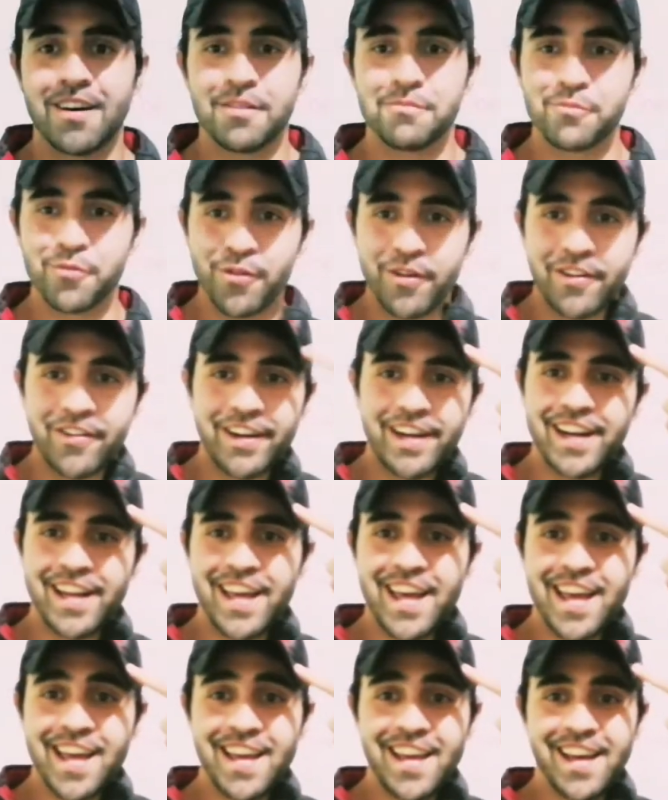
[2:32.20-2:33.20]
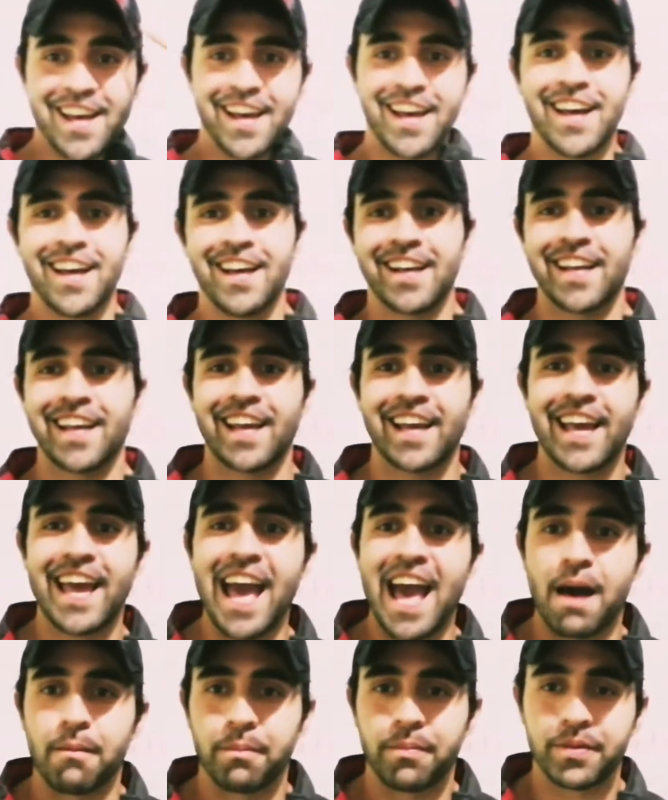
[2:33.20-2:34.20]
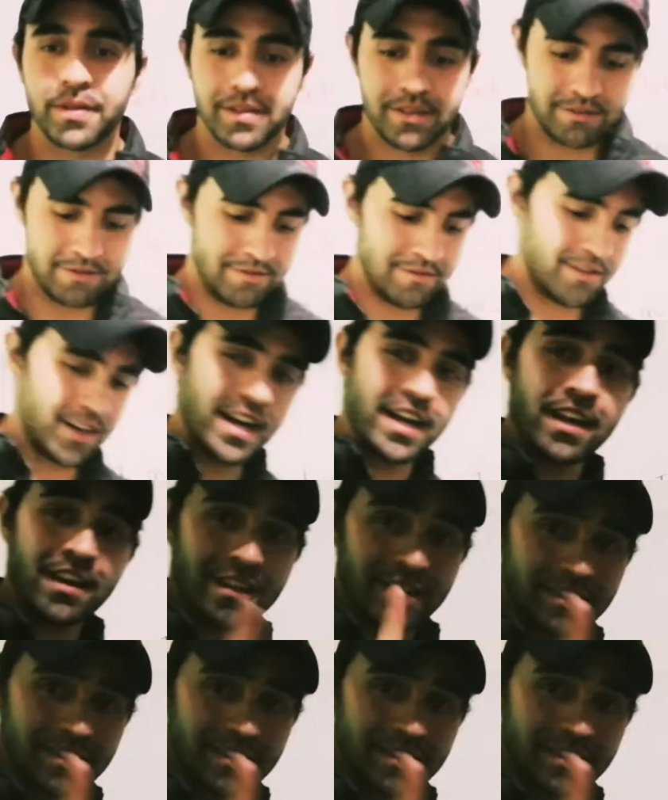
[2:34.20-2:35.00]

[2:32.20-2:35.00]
I'm wearing a cap, right?